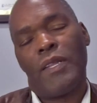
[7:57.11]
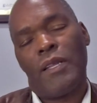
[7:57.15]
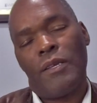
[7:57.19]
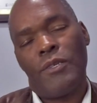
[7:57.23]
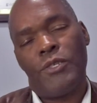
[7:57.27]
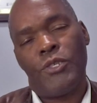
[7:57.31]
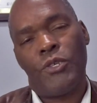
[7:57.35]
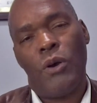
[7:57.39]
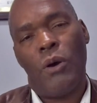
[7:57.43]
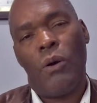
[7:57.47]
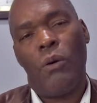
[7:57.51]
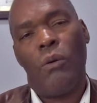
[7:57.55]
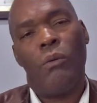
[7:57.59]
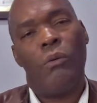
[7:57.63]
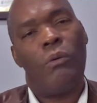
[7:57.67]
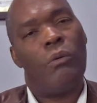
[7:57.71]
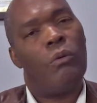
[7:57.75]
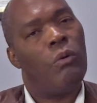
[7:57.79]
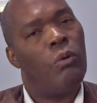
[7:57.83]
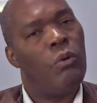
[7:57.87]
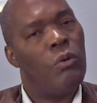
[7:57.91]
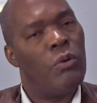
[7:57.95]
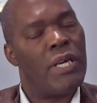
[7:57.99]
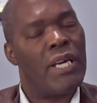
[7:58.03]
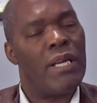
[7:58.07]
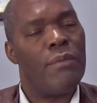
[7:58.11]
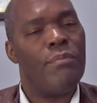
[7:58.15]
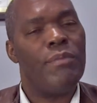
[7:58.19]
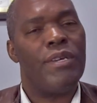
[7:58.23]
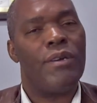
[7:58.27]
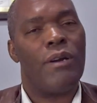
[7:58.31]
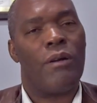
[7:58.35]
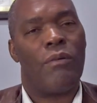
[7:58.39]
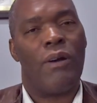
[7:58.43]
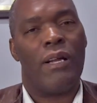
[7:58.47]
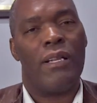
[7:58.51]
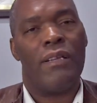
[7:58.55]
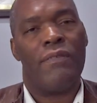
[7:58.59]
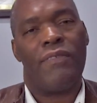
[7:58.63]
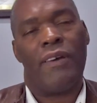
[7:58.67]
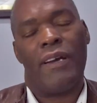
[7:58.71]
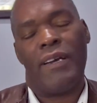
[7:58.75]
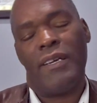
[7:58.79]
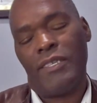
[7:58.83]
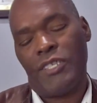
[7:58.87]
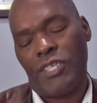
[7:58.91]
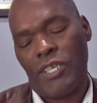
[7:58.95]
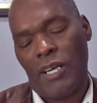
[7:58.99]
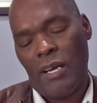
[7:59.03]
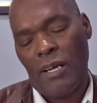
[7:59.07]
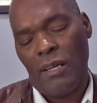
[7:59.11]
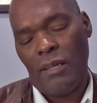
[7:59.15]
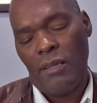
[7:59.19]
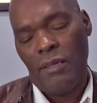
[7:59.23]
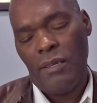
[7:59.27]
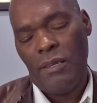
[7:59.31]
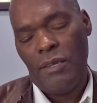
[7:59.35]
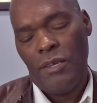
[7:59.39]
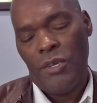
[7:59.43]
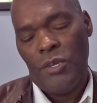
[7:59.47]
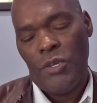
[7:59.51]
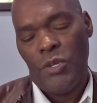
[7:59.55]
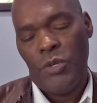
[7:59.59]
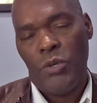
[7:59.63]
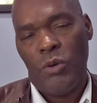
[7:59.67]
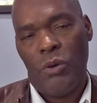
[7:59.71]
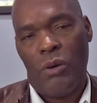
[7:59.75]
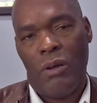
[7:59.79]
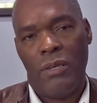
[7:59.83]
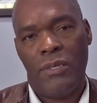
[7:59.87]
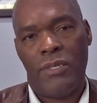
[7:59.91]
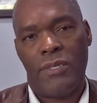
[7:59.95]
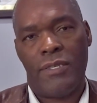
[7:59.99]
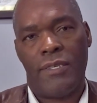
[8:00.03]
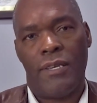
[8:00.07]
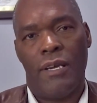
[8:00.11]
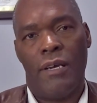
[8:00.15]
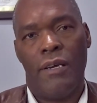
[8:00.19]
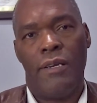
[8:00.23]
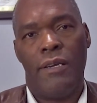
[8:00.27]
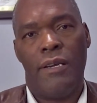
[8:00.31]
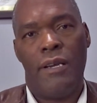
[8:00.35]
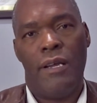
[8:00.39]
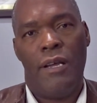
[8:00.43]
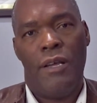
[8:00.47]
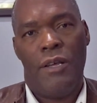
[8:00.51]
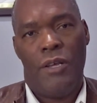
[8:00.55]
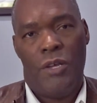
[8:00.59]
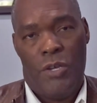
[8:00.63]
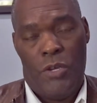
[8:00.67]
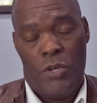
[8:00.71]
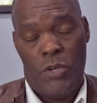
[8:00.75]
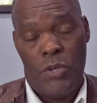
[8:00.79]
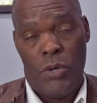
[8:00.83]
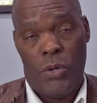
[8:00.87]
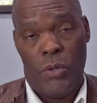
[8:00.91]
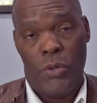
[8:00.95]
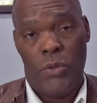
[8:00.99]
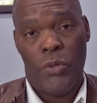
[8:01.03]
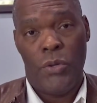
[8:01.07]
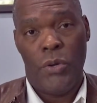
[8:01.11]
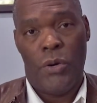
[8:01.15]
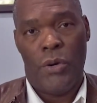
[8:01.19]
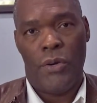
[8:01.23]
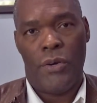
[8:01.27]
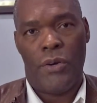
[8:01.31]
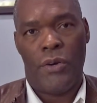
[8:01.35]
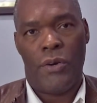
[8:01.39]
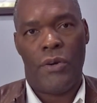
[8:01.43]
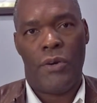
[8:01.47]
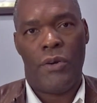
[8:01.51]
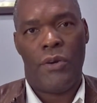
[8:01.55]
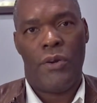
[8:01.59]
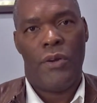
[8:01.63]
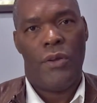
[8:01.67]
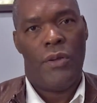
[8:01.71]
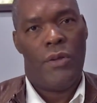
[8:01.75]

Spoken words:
So who can be your qualifying child? Your son, your daughter,